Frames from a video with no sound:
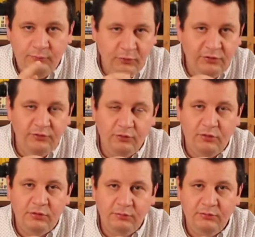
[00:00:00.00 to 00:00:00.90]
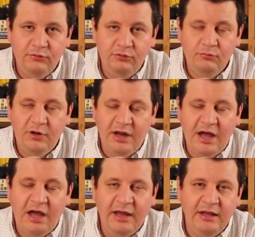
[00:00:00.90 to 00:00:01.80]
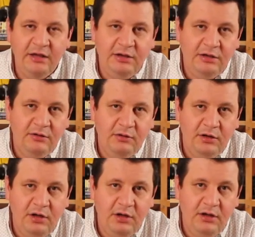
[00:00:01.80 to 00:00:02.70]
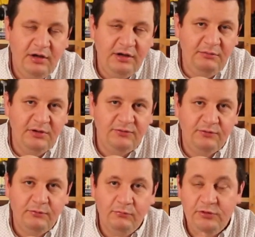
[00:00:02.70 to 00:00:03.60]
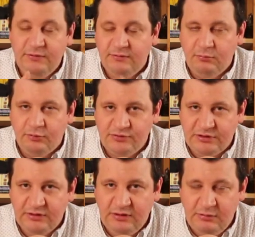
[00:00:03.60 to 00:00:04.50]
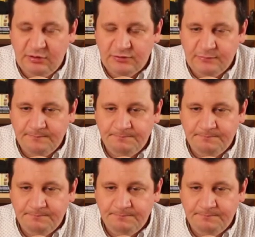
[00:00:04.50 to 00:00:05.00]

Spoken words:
with your human eye an image, which is a projected image.